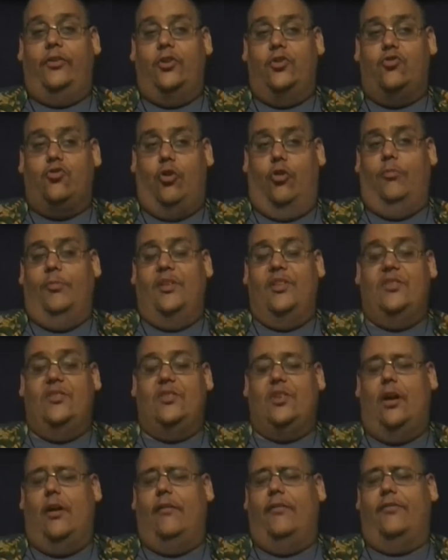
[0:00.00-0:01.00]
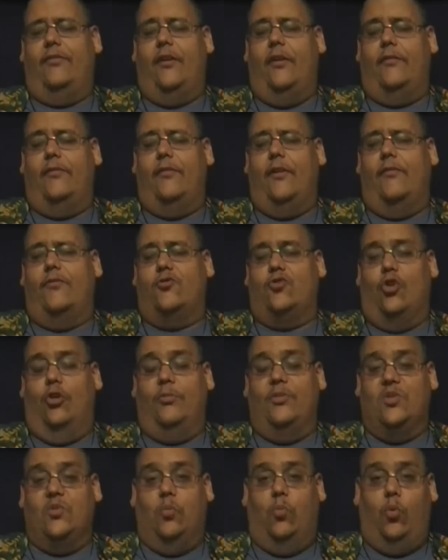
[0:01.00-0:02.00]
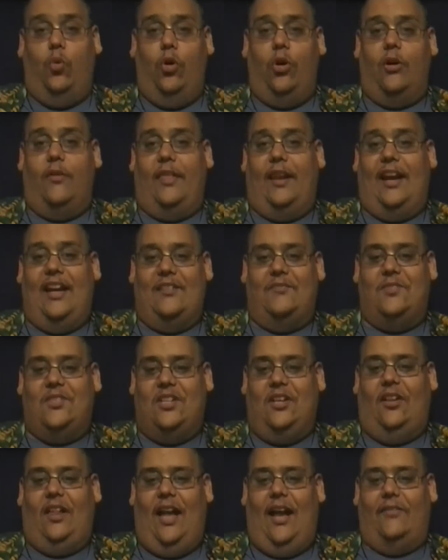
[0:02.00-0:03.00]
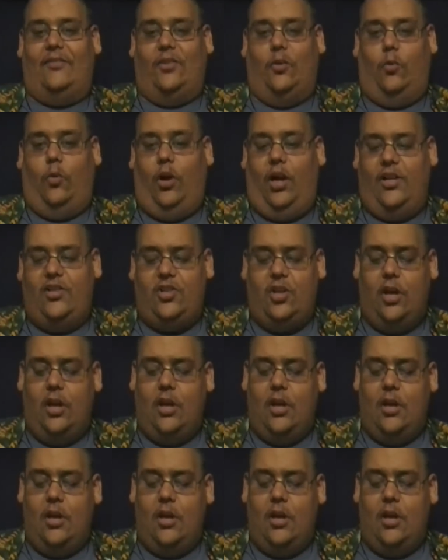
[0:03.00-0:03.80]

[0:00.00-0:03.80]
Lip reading: Troma's War that I still have to watch.